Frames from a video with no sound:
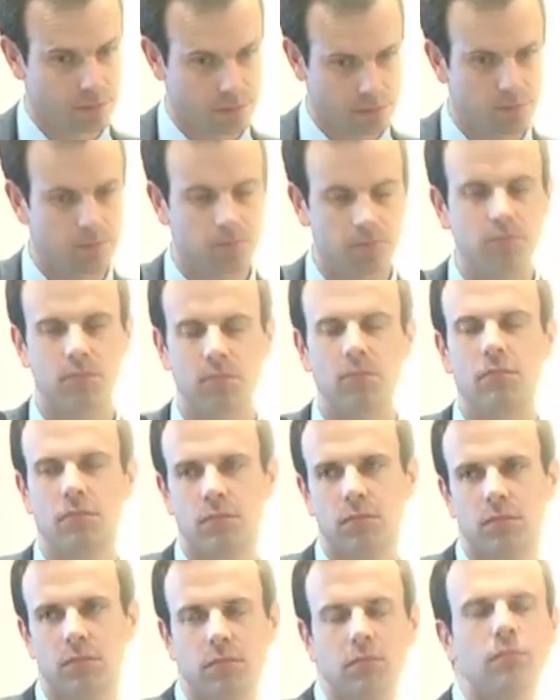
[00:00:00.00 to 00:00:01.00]
with these methods, we
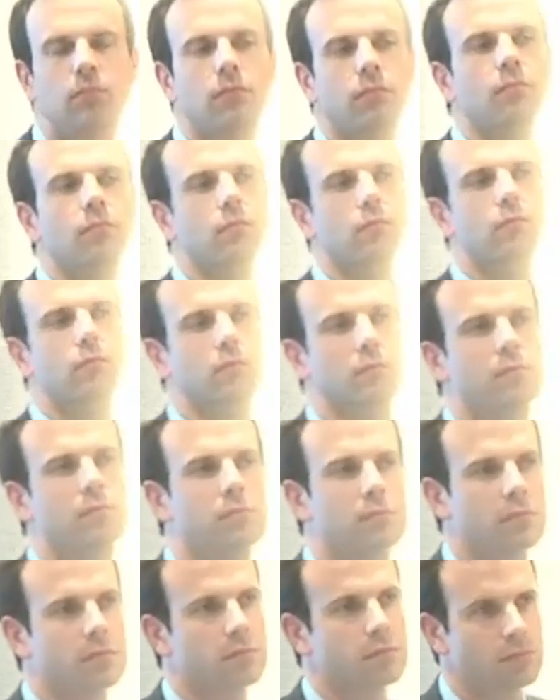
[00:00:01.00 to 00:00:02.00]
think about what predicts
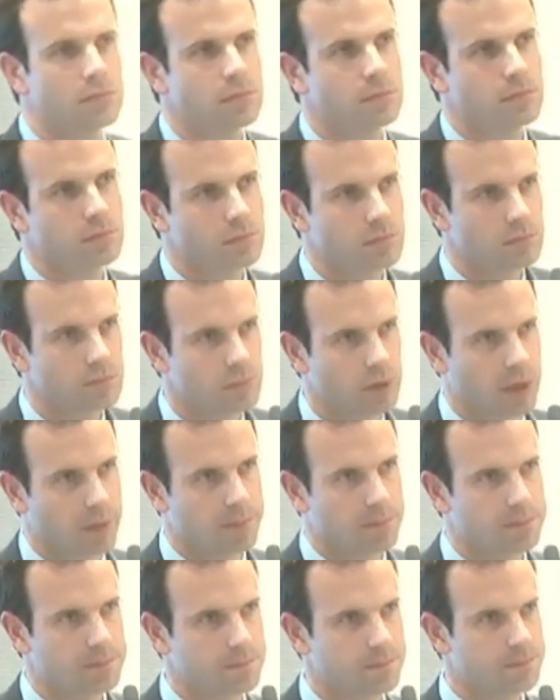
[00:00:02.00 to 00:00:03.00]
better, and that
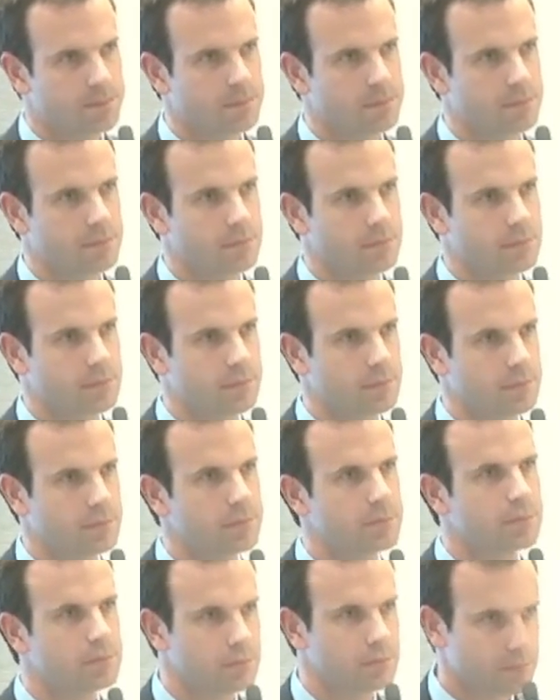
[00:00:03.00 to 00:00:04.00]
informs theory.
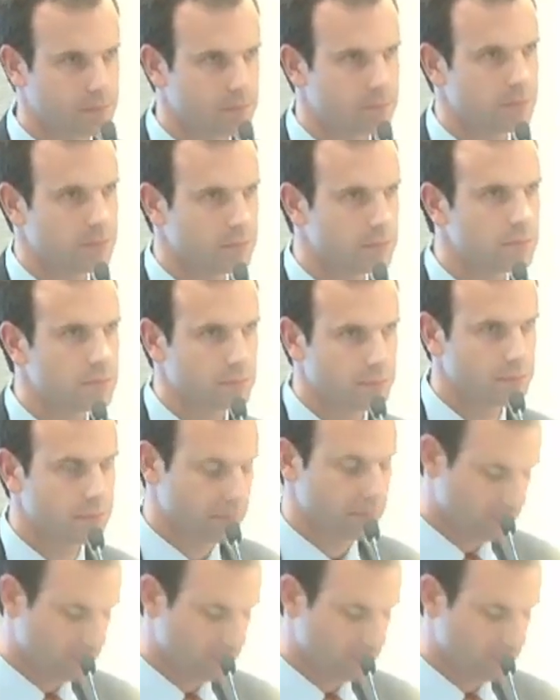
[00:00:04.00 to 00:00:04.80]
Is that kind of